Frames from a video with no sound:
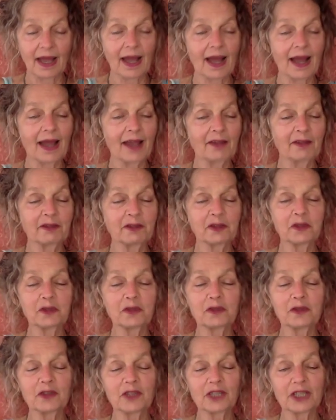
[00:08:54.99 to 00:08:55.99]
I feel
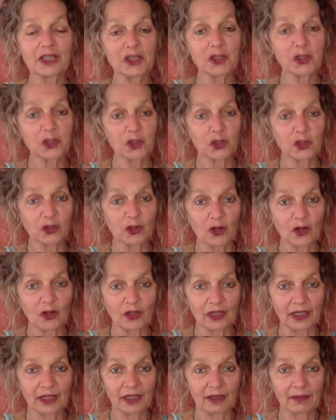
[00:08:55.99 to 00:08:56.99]
very
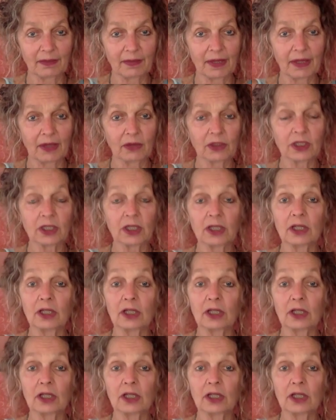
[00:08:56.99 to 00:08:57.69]
strongly about